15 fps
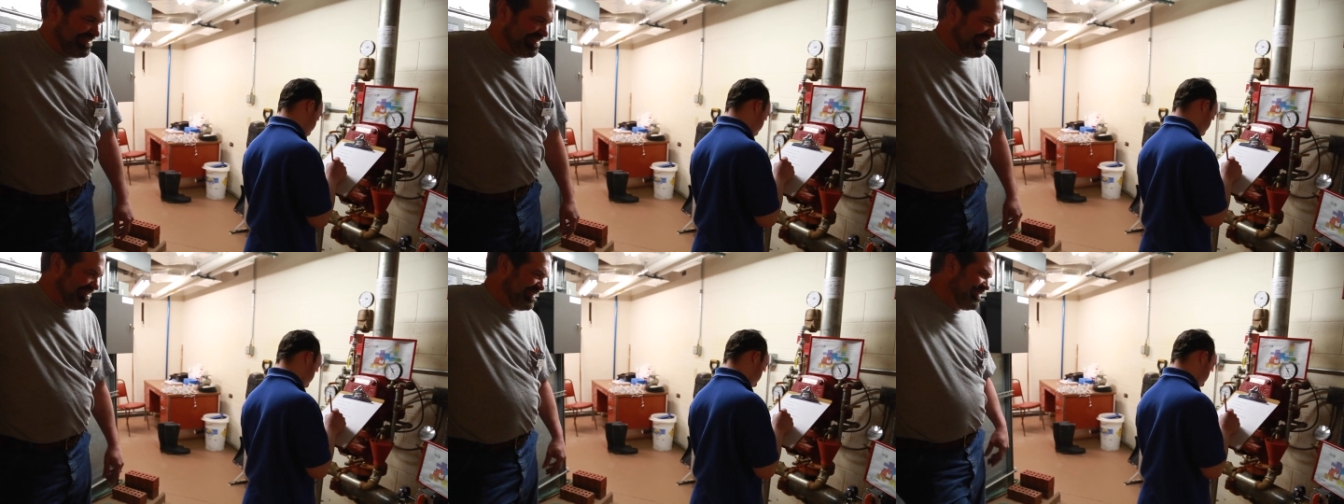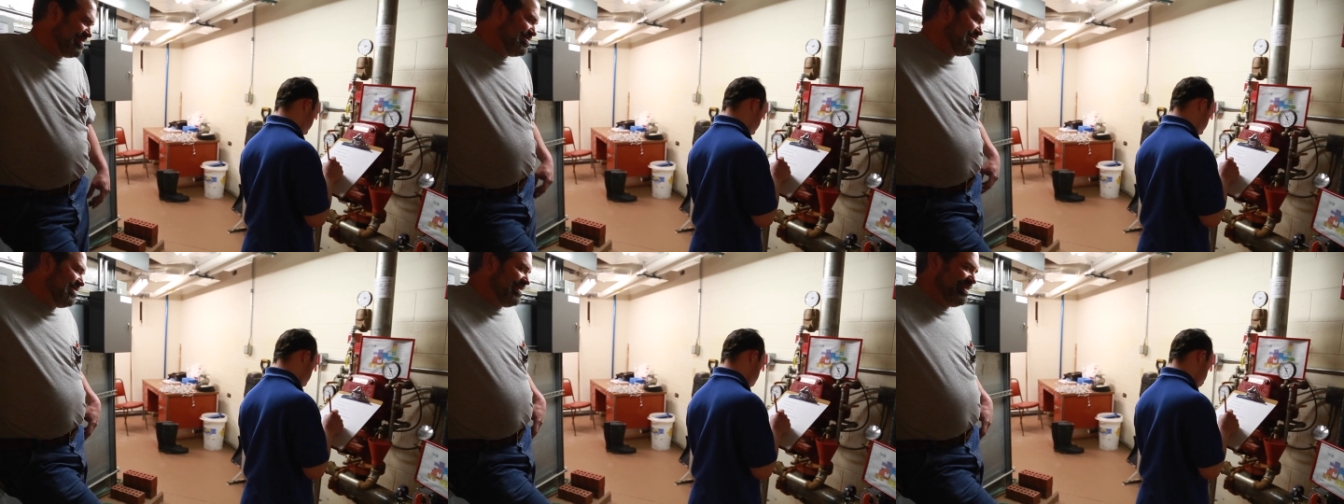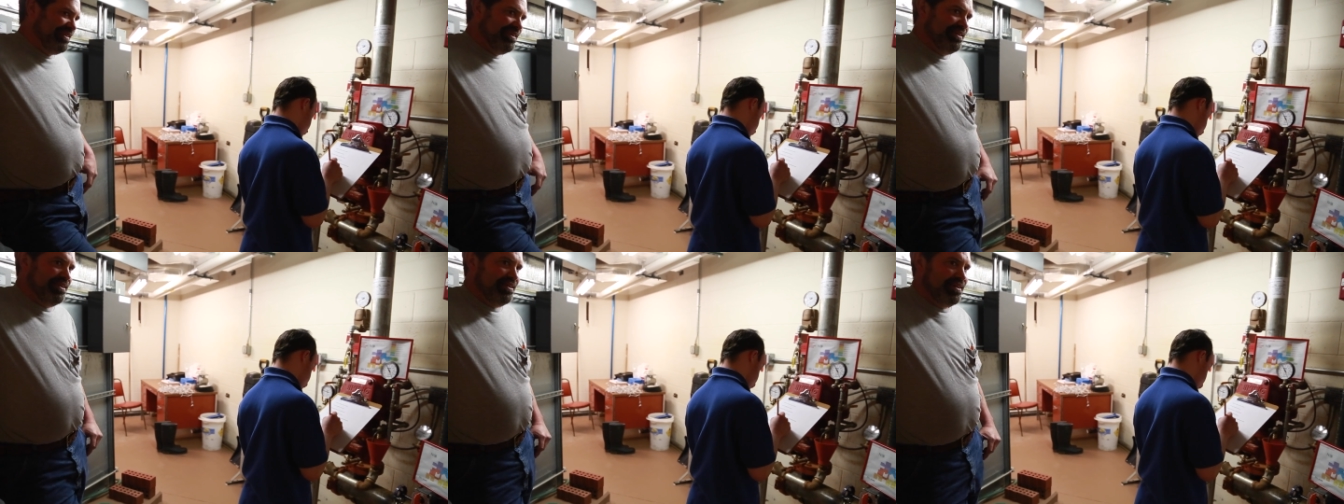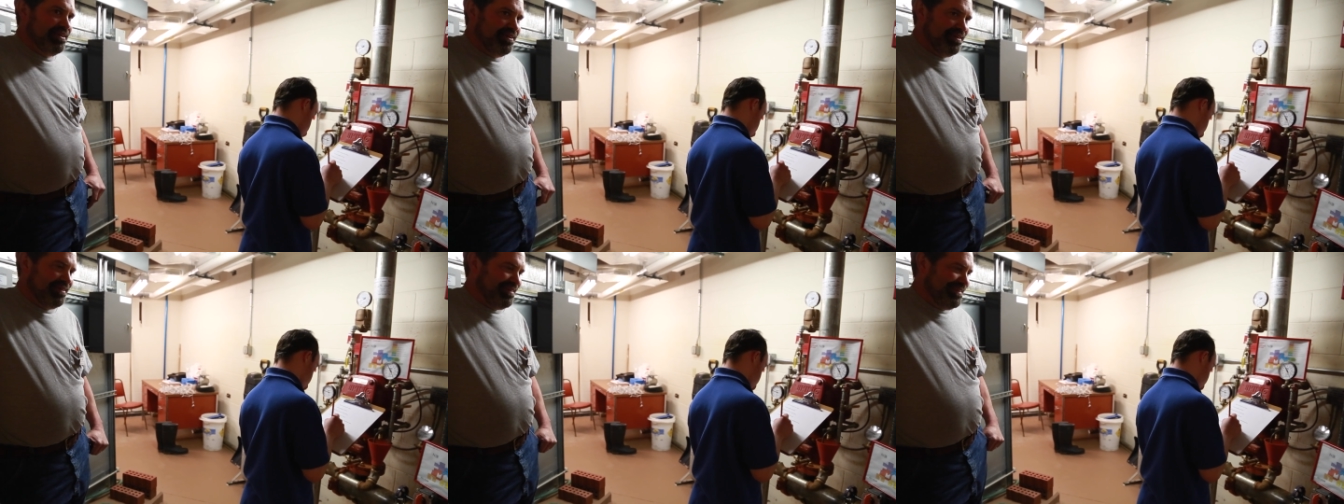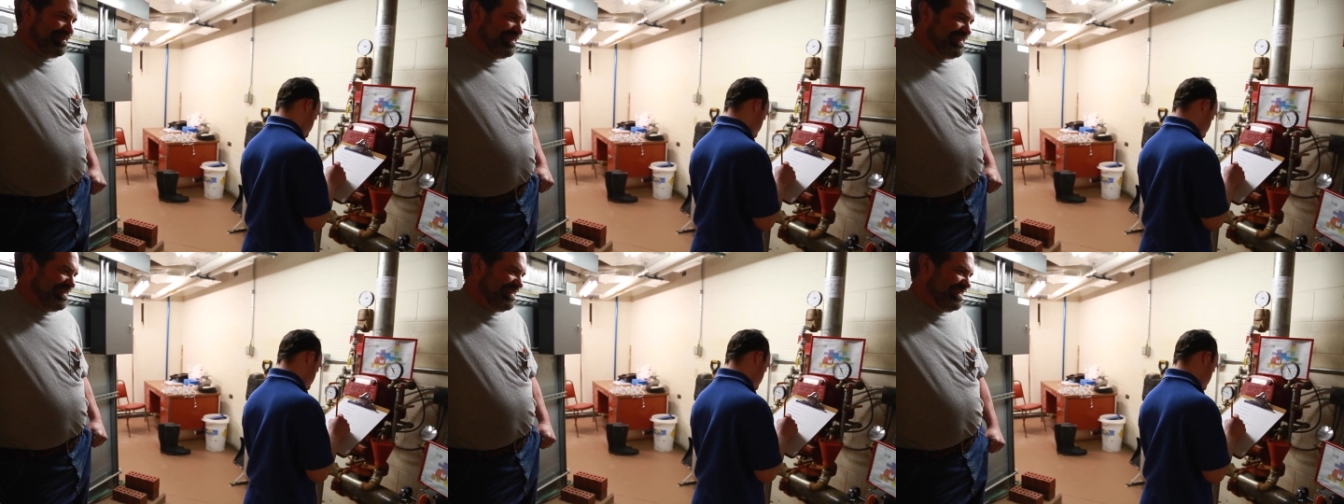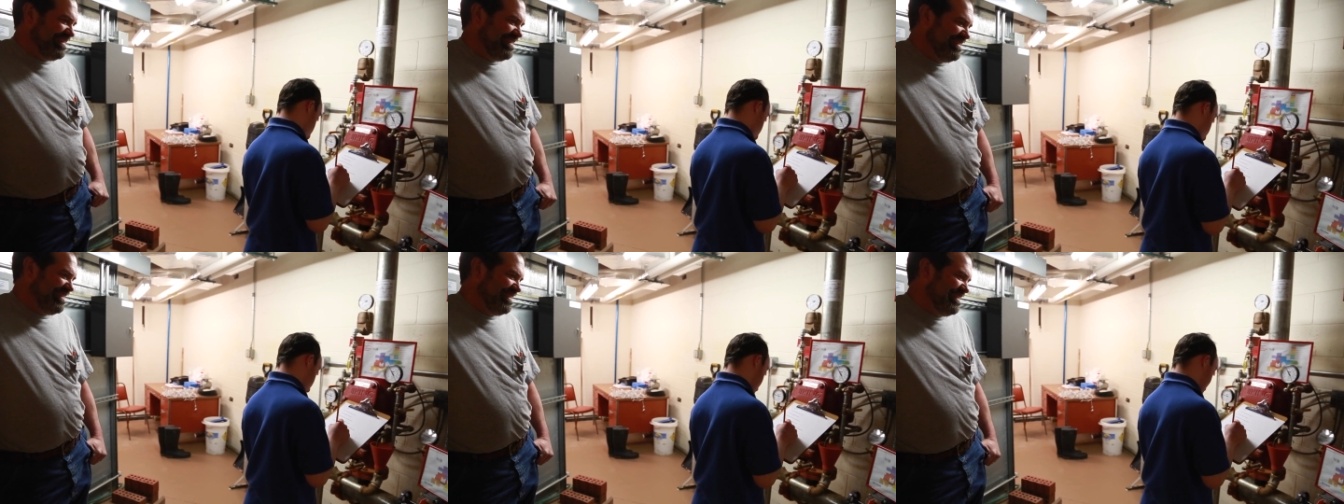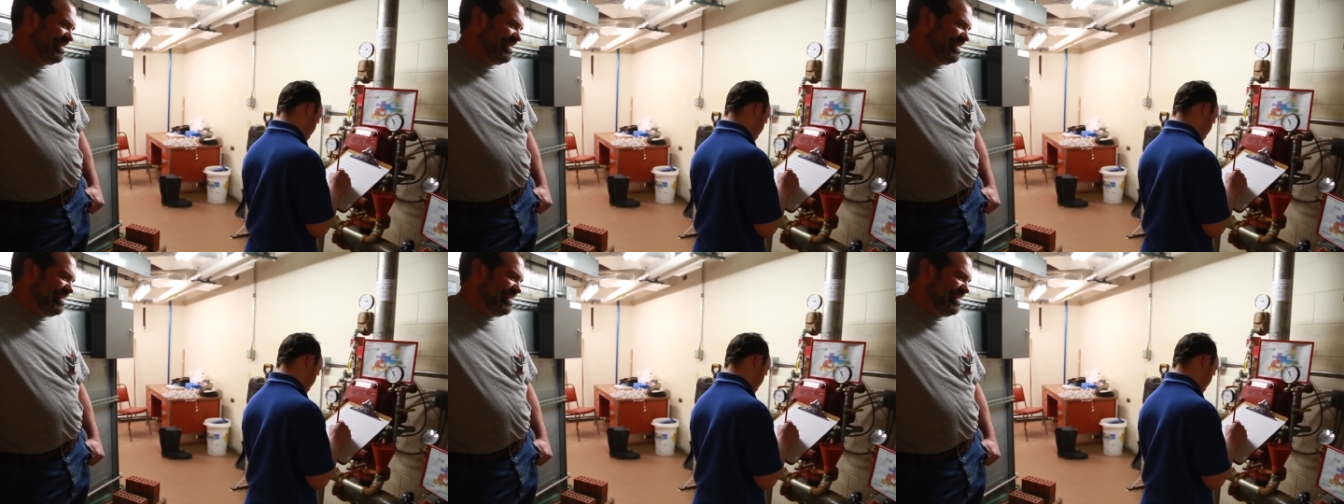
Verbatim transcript: um, group of people working